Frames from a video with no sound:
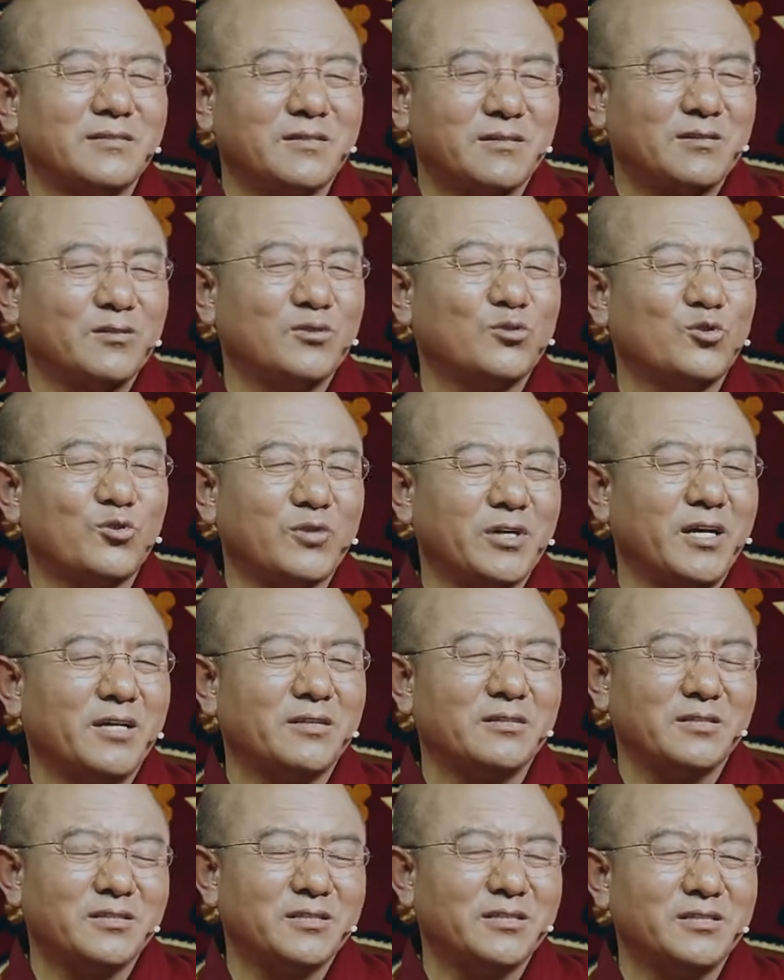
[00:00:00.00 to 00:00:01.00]
Once you
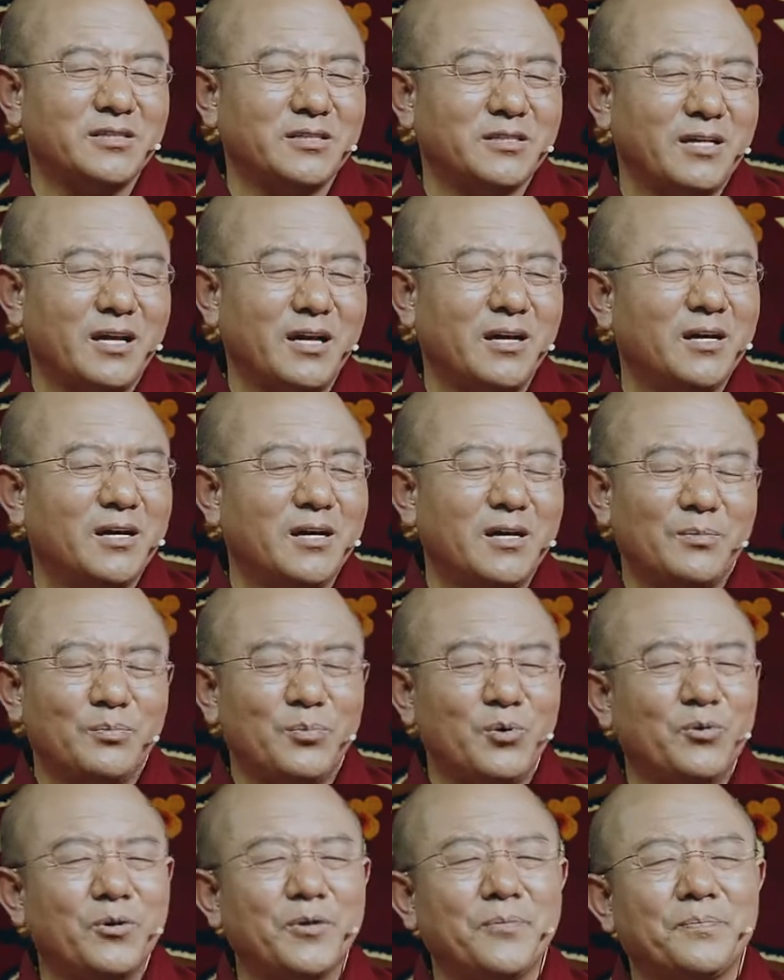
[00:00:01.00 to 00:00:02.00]
understand this,
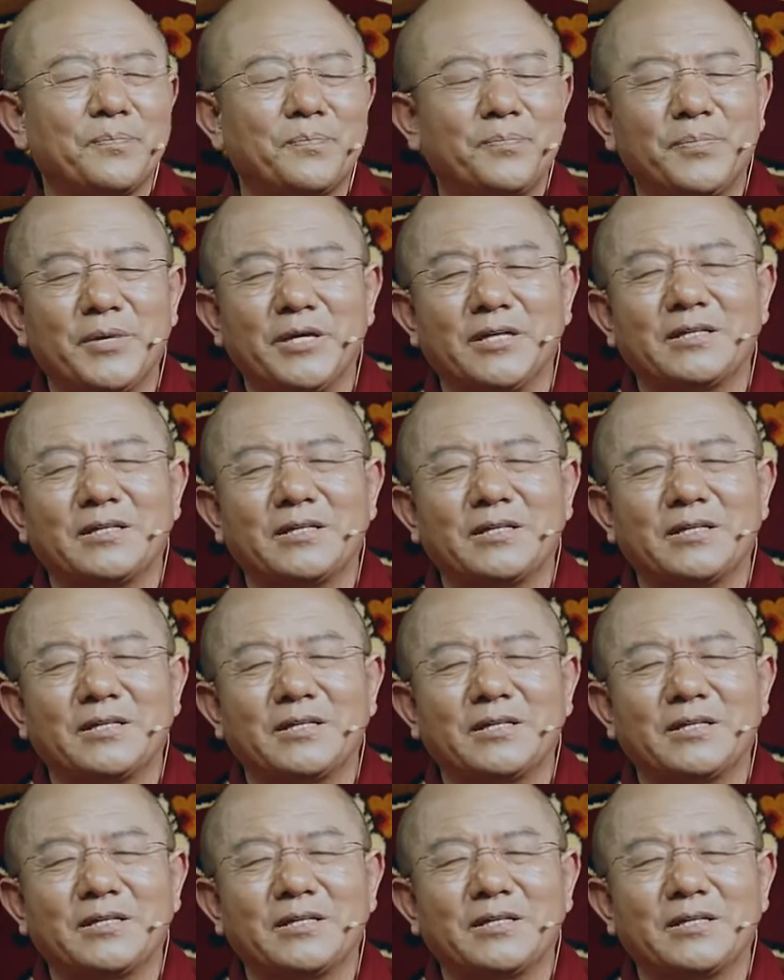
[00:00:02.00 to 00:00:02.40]
then whatever